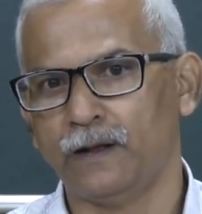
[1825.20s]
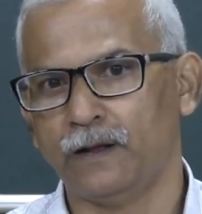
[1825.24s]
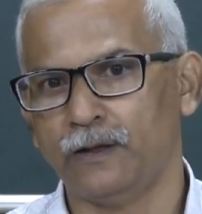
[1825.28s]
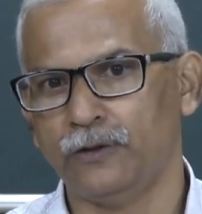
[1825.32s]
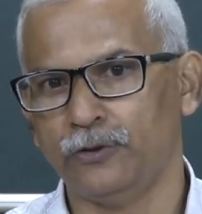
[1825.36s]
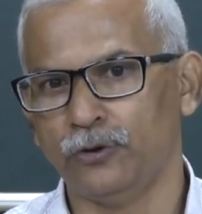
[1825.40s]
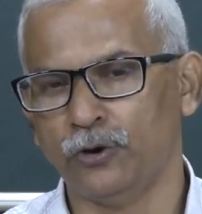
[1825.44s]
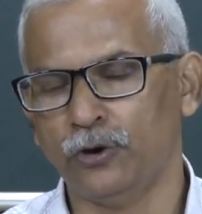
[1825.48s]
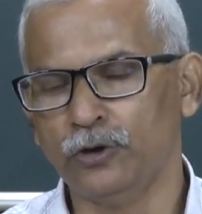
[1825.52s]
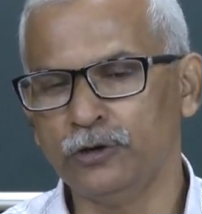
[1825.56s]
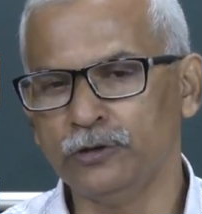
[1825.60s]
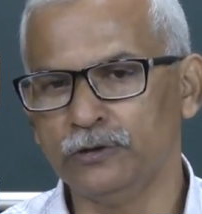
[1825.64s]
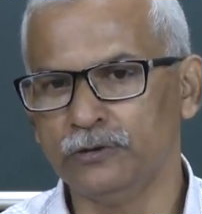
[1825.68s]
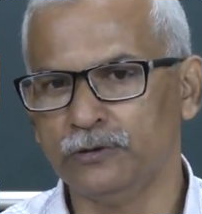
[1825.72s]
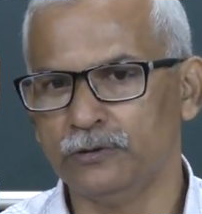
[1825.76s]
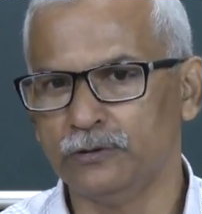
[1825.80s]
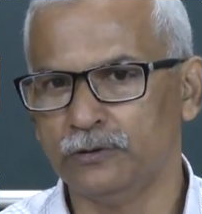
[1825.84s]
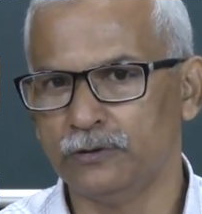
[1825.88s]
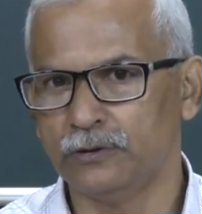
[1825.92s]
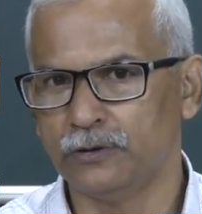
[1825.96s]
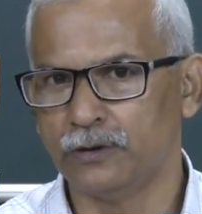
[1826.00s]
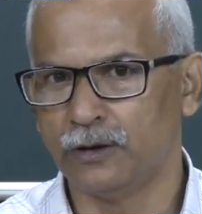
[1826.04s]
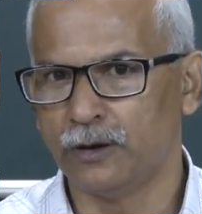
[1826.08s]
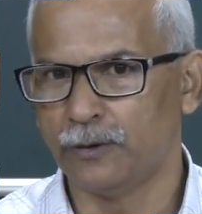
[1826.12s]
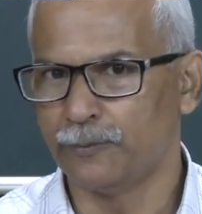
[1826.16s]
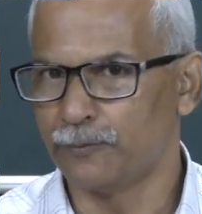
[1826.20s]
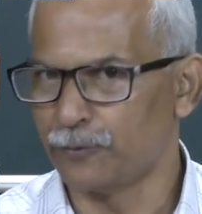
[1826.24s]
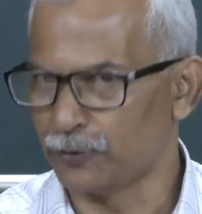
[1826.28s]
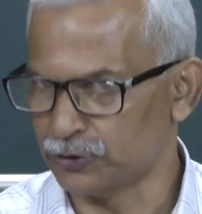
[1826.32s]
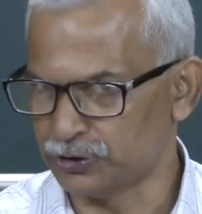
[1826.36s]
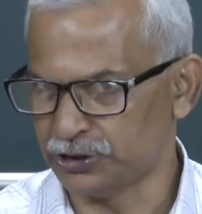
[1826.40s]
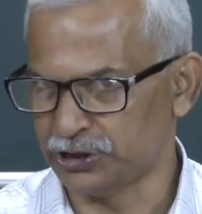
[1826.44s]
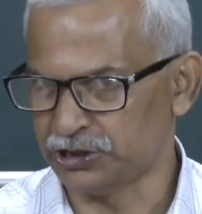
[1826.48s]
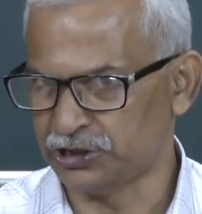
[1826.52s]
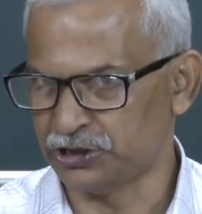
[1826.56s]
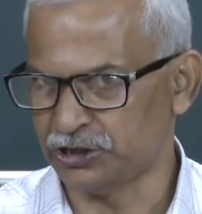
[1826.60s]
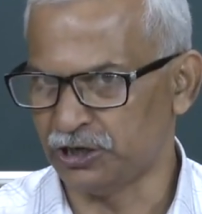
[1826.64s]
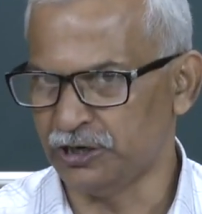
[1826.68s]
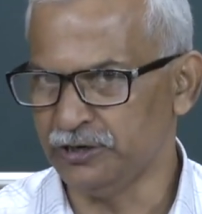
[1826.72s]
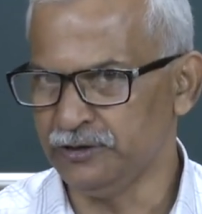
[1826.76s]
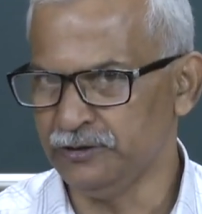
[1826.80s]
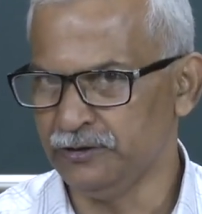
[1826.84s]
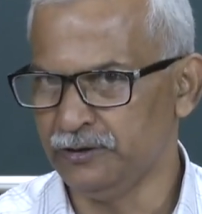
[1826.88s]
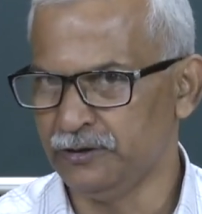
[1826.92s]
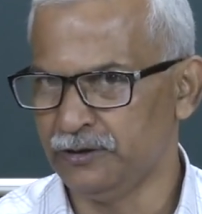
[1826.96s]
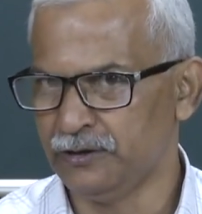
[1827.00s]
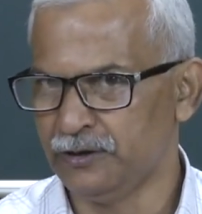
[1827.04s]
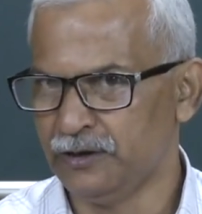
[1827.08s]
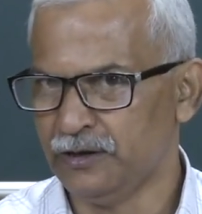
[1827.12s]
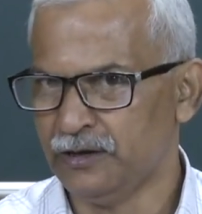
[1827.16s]
your processor.
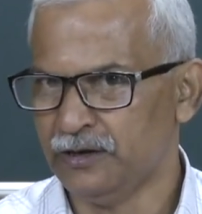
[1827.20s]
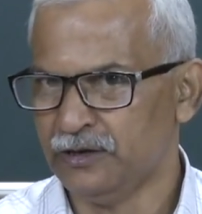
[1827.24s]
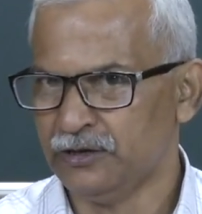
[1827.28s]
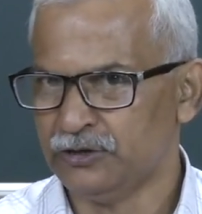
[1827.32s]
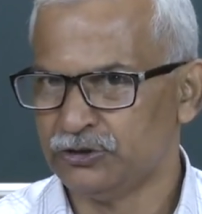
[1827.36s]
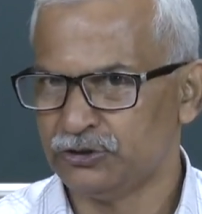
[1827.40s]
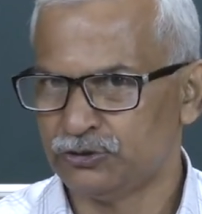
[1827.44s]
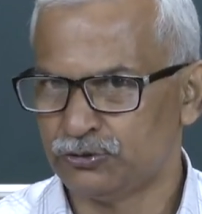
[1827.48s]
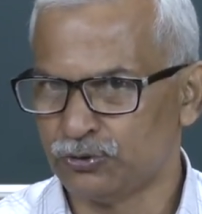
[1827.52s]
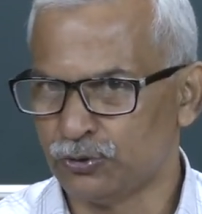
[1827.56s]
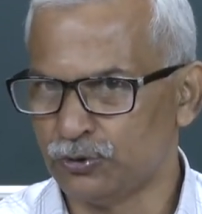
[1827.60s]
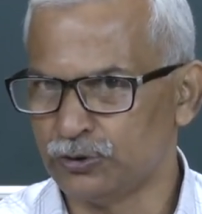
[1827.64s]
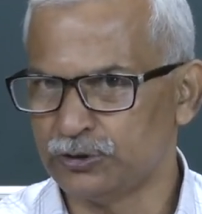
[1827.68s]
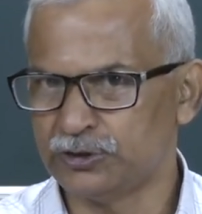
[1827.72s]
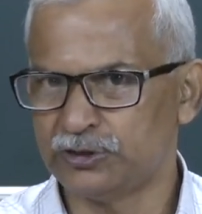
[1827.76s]
So,